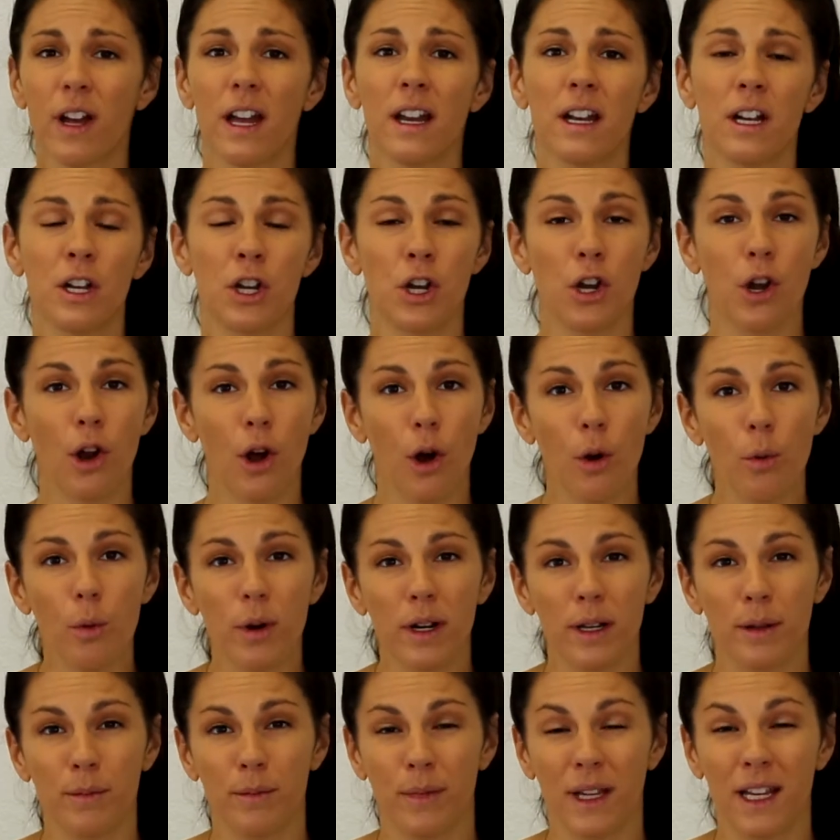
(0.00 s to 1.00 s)
got to know
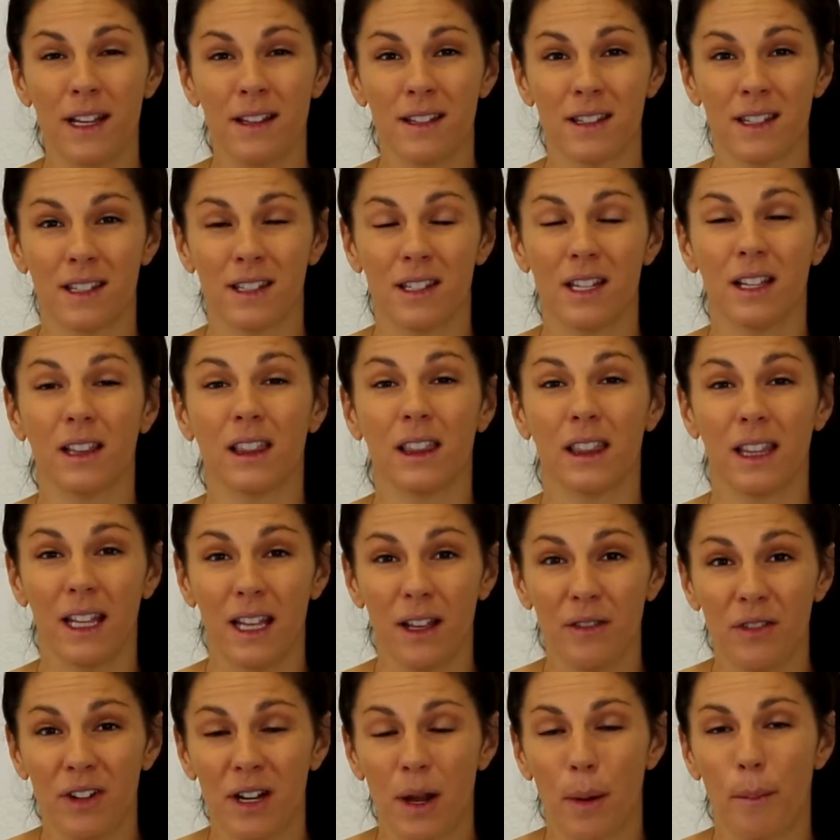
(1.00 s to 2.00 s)
what it means to
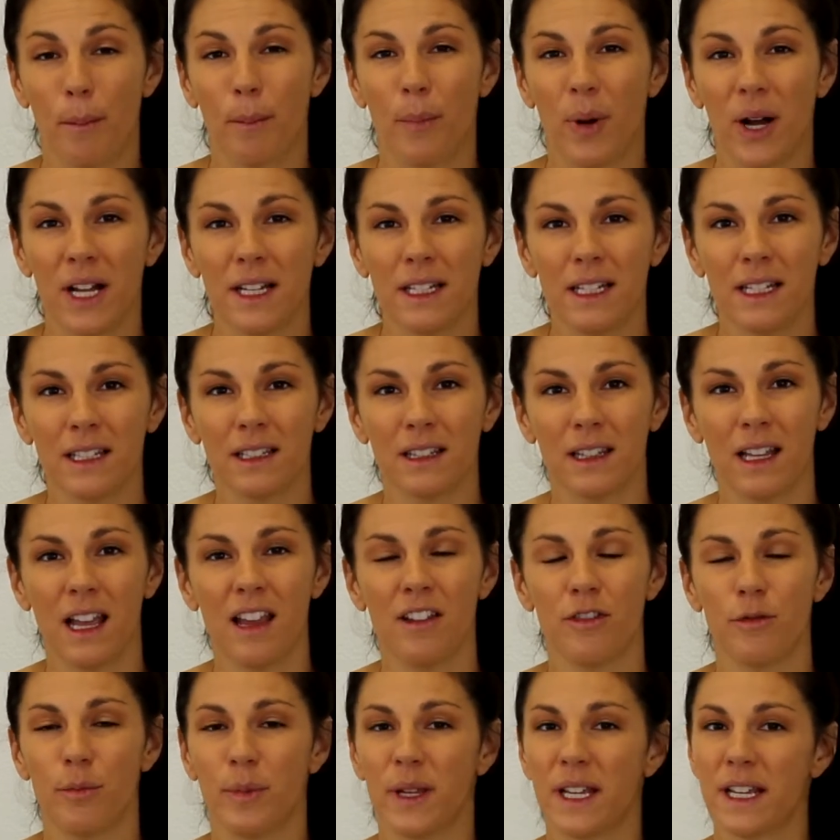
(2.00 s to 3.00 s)
live an abundant
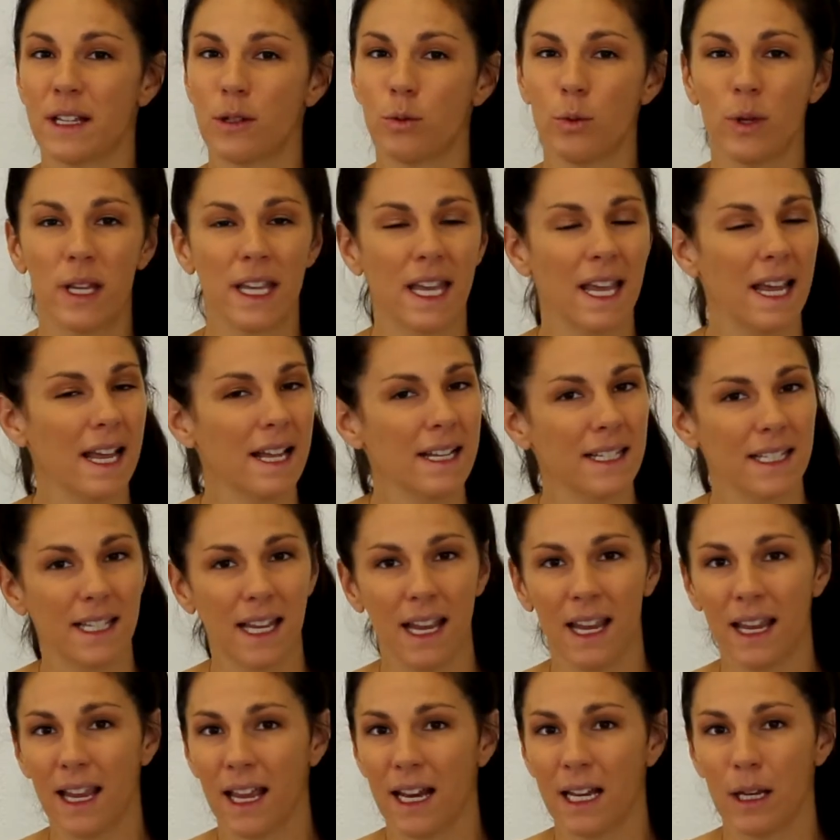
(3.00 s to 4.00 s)
life because we can't
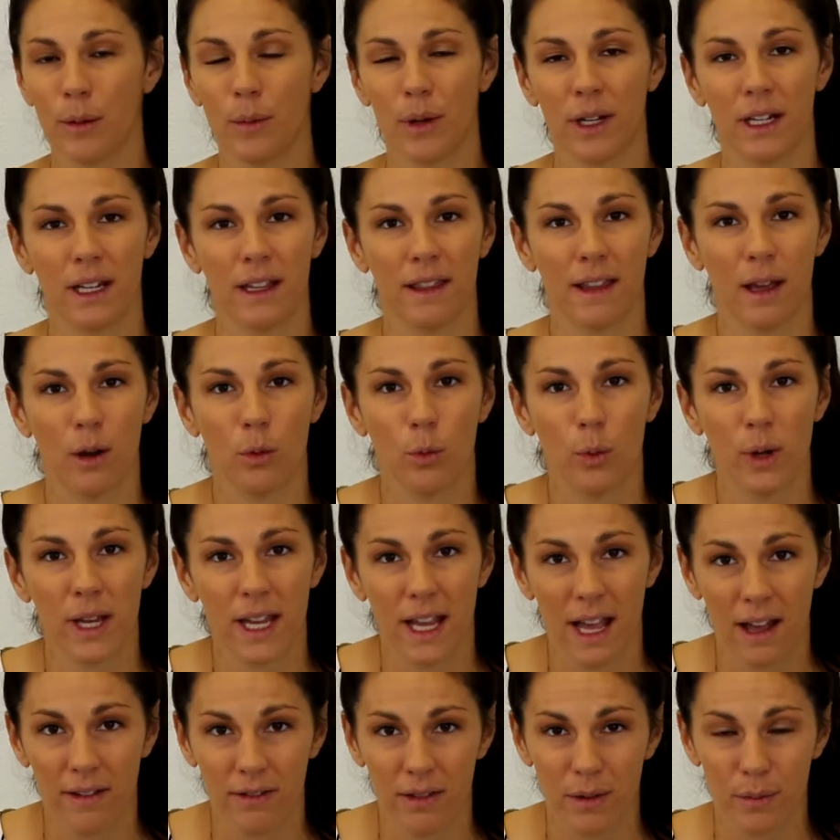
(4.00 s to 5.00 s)
take anybody that we
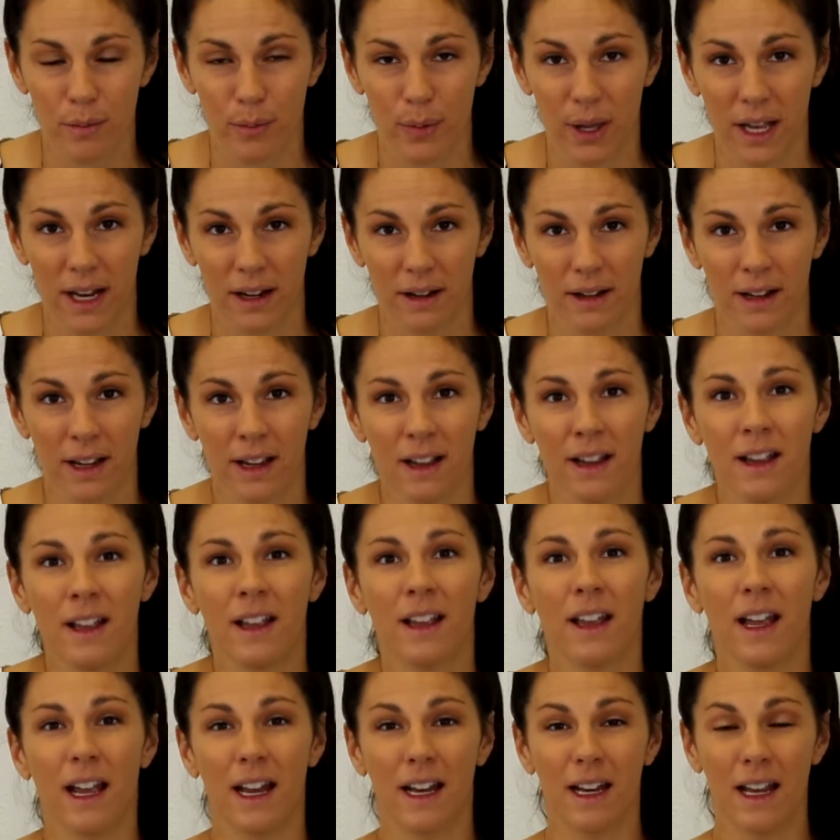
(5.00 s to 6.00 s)
haven't been
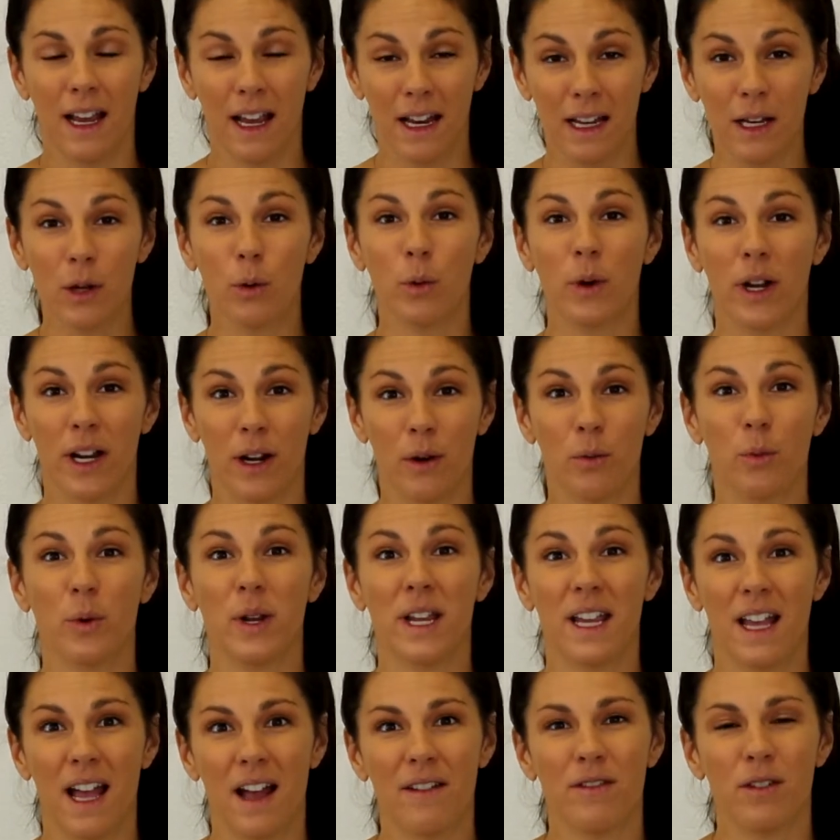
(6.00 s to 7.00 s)
and anywhere
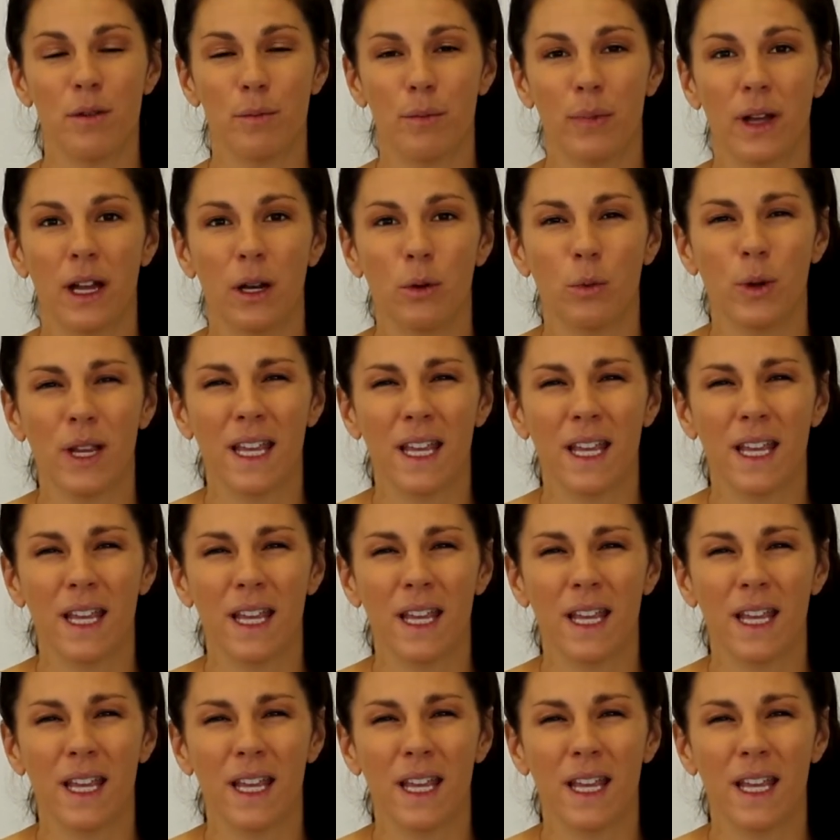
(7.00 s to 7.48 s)
we haven't been.